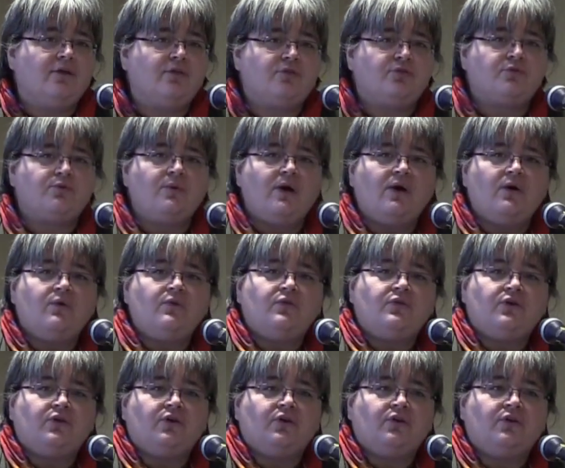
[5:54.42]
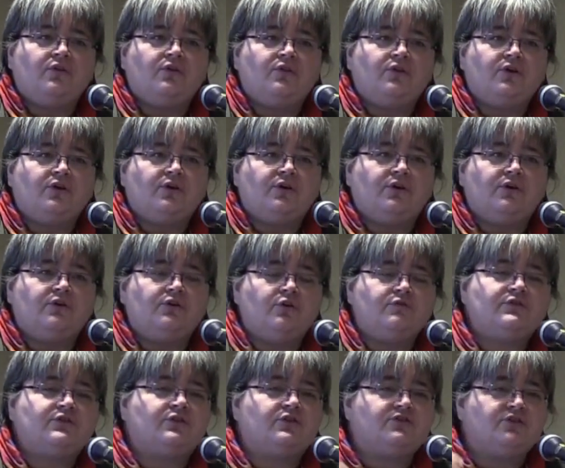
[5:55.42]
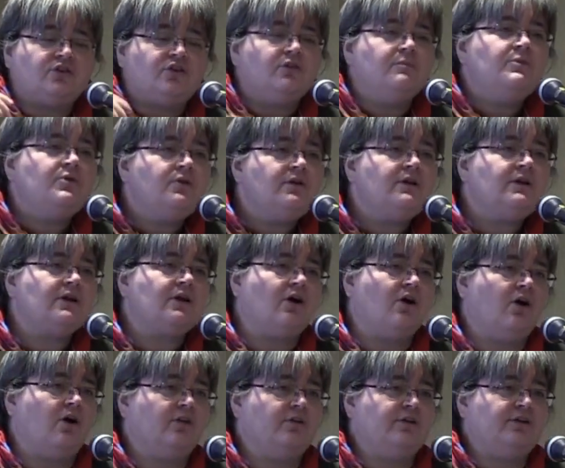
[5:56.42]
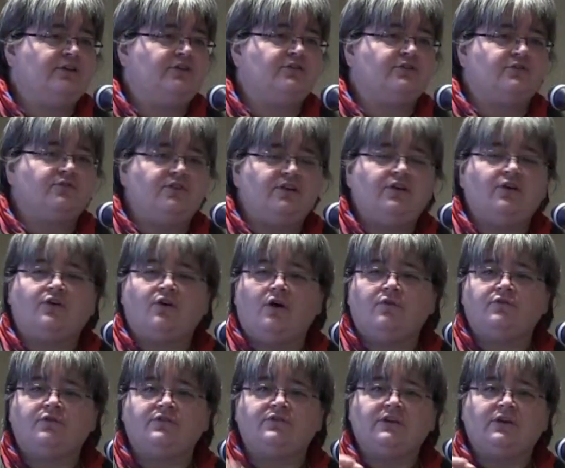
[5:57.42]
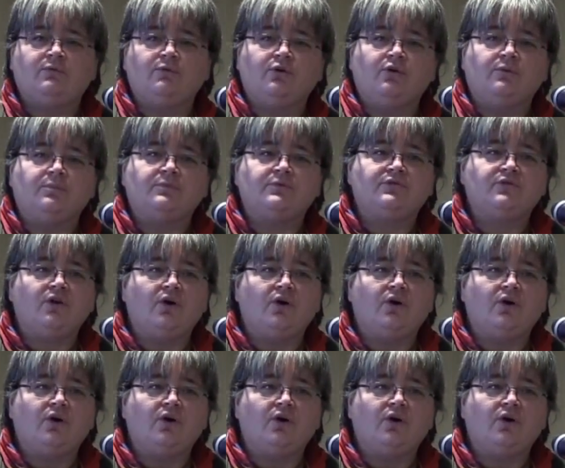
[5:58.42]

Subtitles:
throughout the Nova Scotia Community College video conferencing rooms.